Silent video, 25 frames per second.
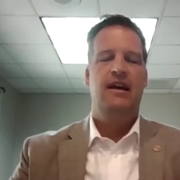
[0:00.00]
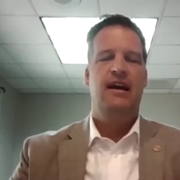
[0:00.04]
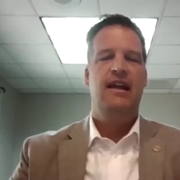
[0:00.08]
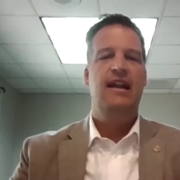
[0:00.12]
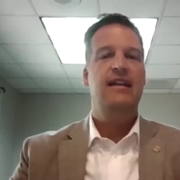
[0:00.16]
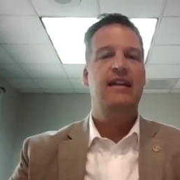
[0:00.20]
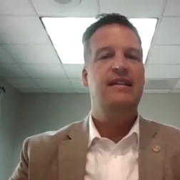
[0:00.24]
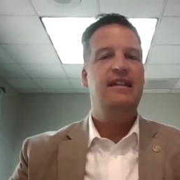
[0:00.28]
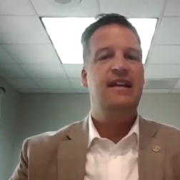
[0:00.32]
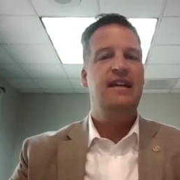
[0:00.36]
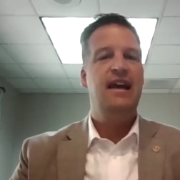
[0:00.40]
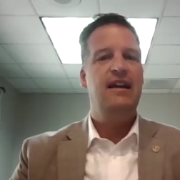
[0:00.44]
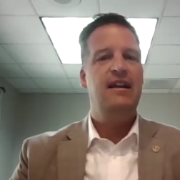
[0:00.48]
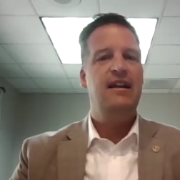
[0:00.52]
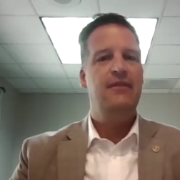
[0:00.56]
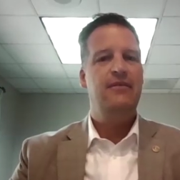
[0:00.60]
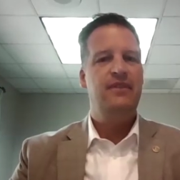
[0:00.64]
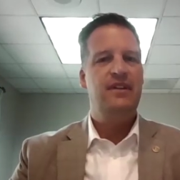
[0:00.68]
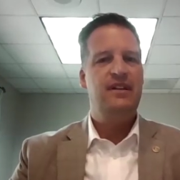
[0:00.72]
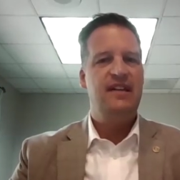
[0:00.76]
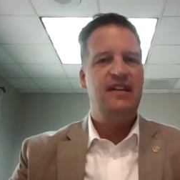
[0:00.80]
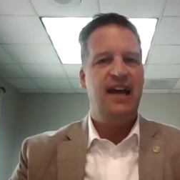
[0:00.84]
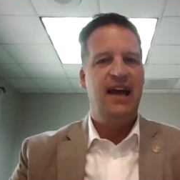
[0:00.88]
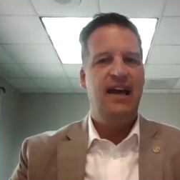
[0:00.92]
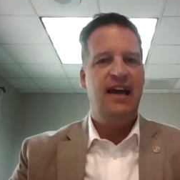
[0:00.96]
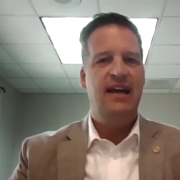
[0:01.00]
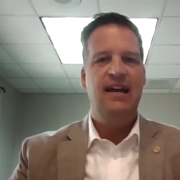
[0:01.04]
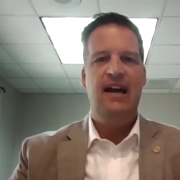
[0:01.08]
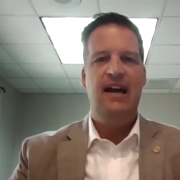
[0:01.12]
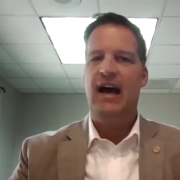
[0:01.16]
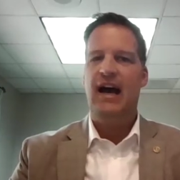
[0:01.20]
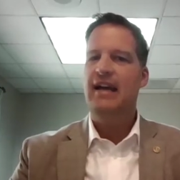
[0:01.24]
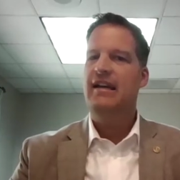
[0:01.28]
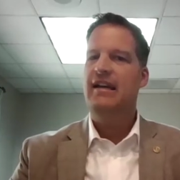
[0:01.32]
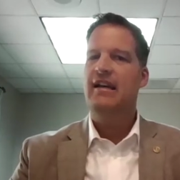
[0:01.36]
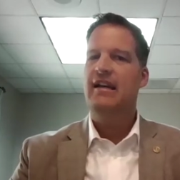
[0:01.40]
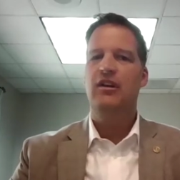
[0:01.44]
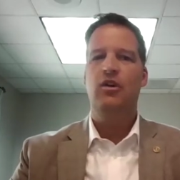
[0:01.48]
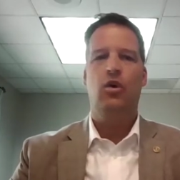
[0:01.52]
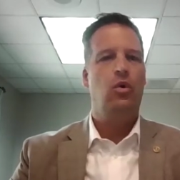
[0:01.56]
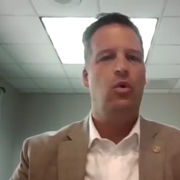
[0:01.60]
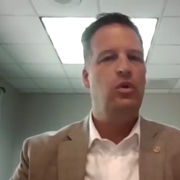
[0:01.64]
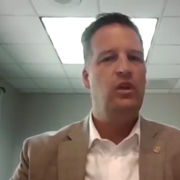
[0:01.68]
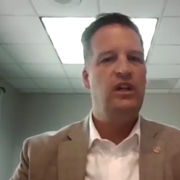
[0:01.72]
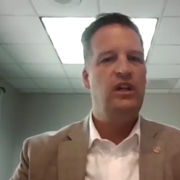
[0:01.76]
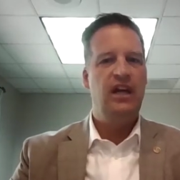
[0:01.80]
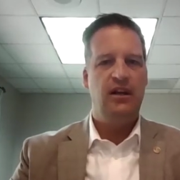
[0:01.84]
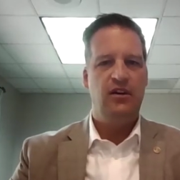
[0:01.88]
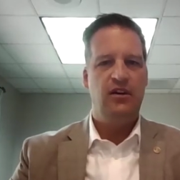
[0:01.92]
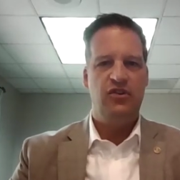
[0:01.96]
And at the end of the day, I can
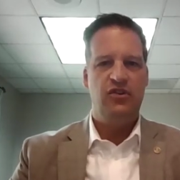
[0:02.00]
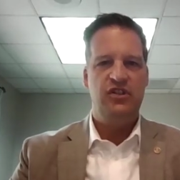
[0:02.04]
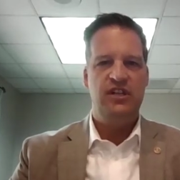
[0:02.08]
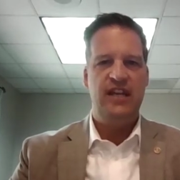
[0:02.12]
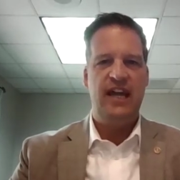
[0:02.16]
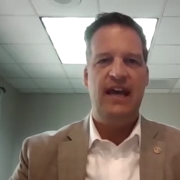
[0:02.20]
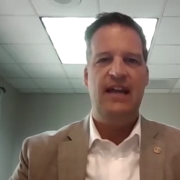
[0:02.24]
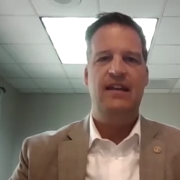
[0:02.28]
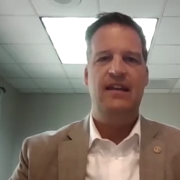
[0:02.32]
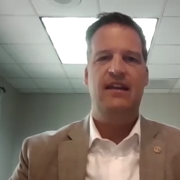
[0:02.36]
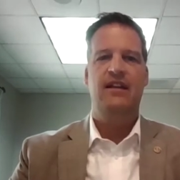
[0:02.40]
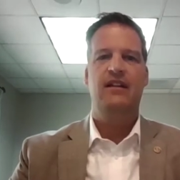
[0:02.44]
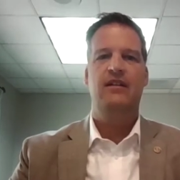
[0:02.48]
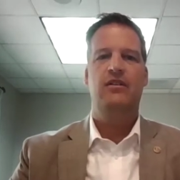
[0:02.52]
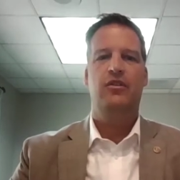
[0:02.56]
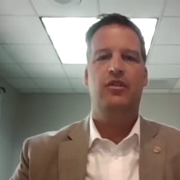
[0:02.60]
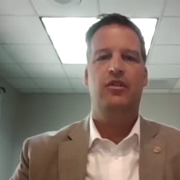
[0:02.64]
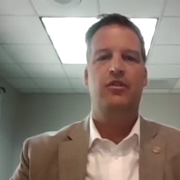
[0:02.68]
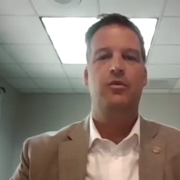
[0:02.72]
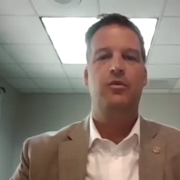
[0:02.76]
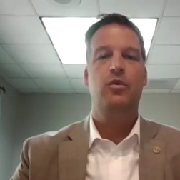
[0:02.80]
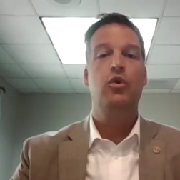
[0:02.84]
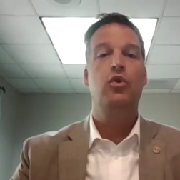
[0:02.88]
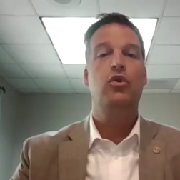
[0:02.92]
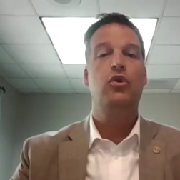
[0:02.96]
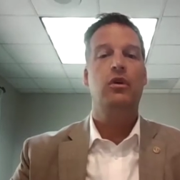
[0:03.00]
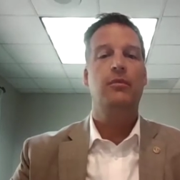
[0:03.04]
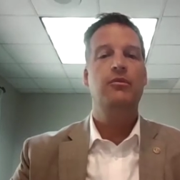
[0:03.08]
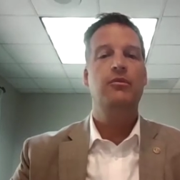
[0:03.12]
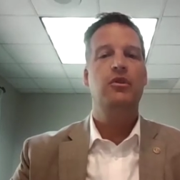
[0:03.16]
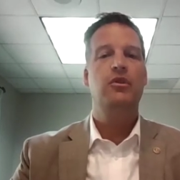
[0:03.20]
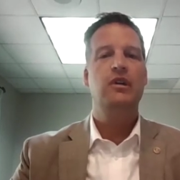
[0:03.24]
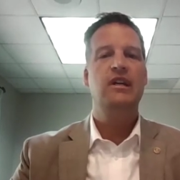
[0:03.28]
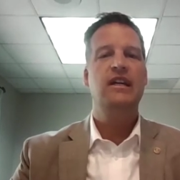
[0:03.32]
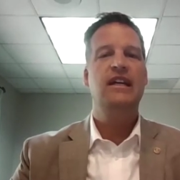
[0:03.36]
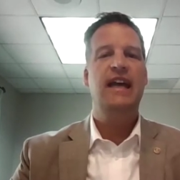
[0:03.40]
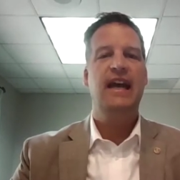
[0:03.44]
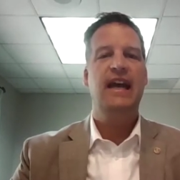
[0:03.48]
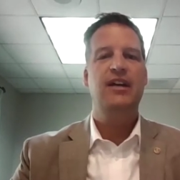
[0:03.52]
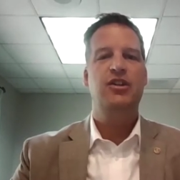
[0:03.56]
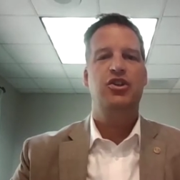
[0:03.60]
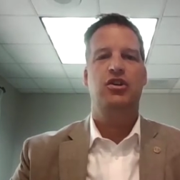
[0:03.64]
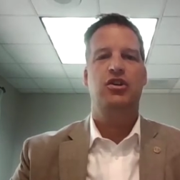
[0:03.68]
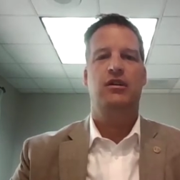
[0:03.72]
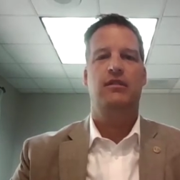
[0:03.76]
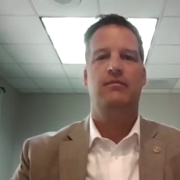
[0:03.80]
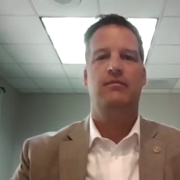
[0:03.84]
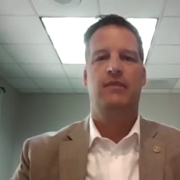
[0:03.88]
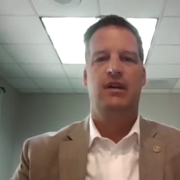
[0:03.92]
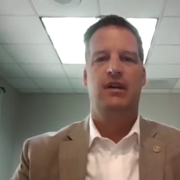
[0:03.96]
only understand it through
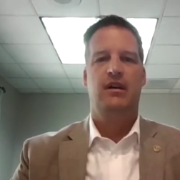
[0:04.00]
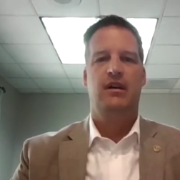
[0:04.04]
communication.